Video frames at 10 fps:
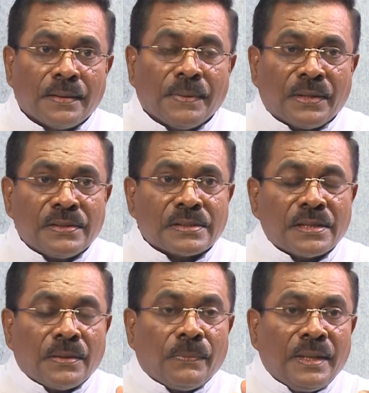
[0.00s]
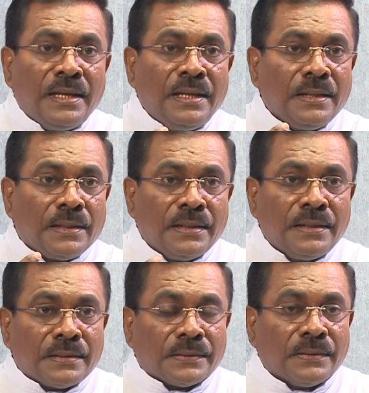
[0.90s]
Because we
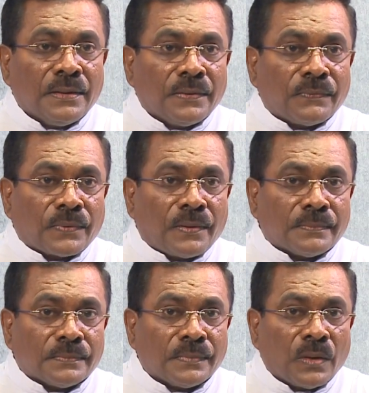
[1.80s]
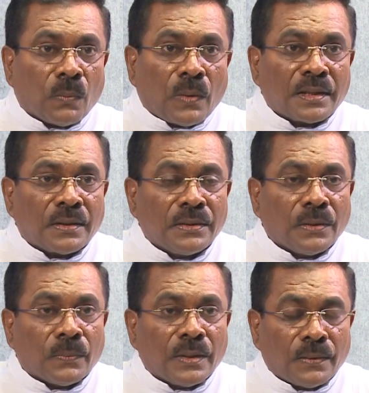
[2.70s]
learn from
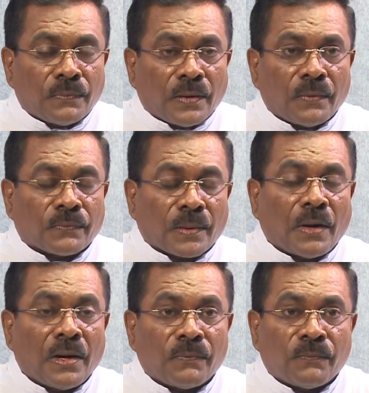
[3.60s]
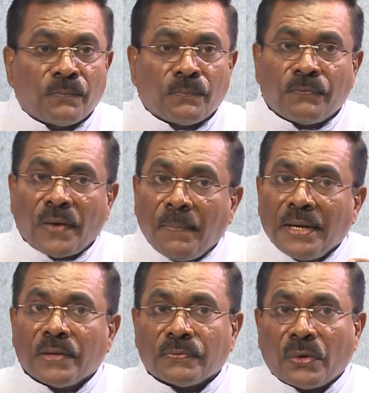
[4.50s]
from our
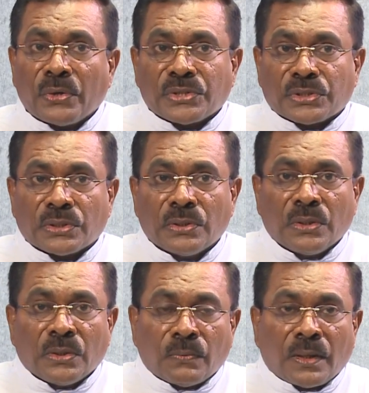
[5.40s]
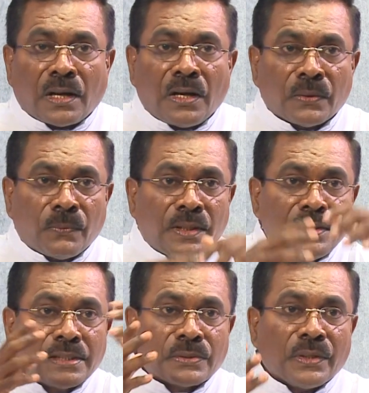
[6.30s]
family of origin what our world is